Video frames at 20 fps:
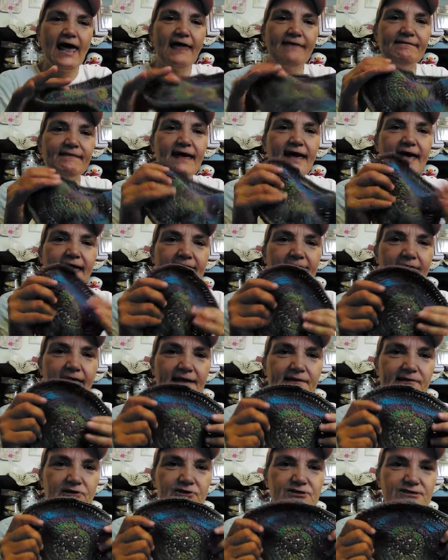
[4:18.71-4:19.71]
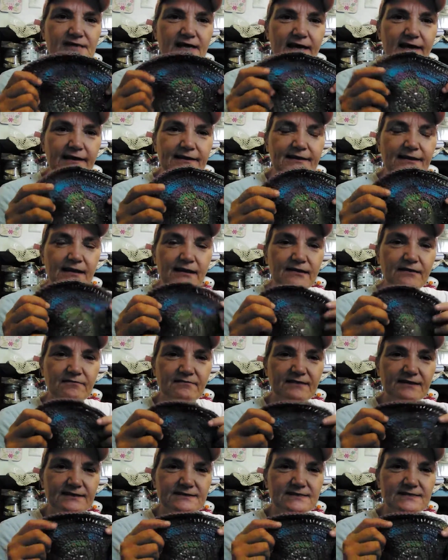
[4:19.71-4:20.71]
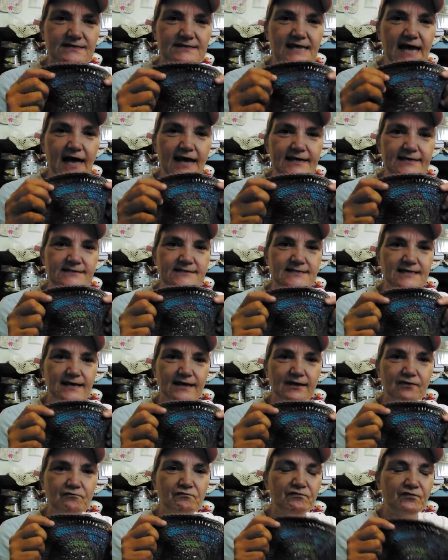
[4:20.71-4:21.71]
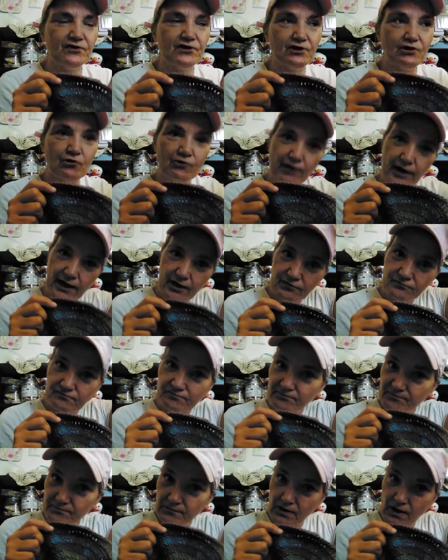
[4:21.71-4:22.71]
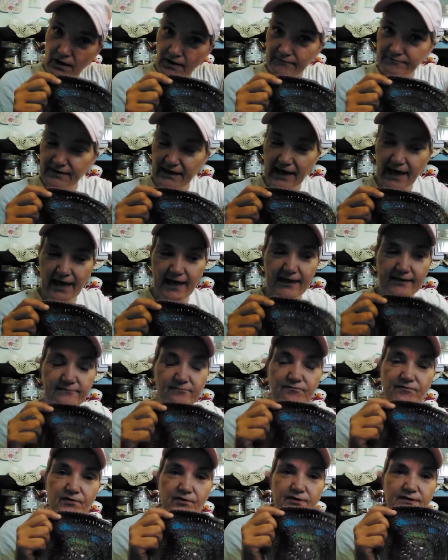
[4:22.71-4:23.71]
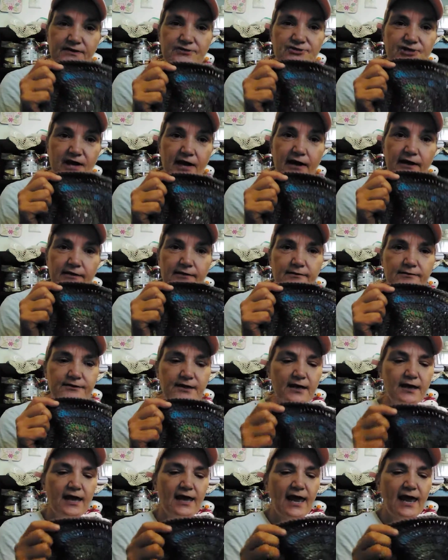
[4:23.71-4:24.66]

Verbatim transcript: And then I looked on the, the sizing for the crown of the head for the child.